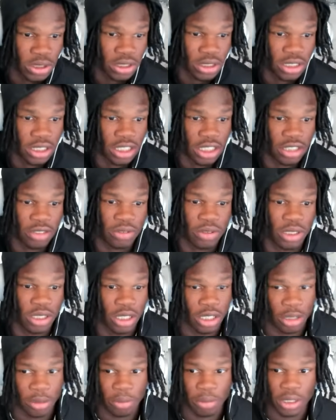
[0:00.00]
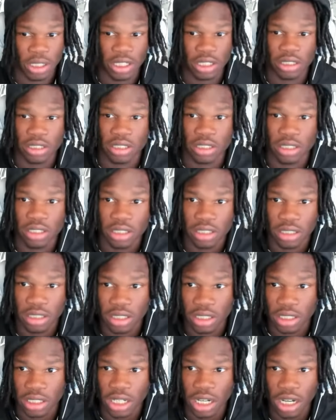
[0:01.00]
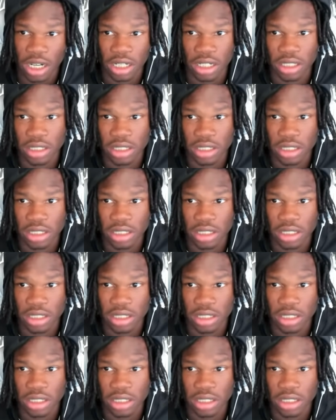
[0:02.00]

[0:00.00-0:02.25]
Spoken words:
sleeve, but yeah,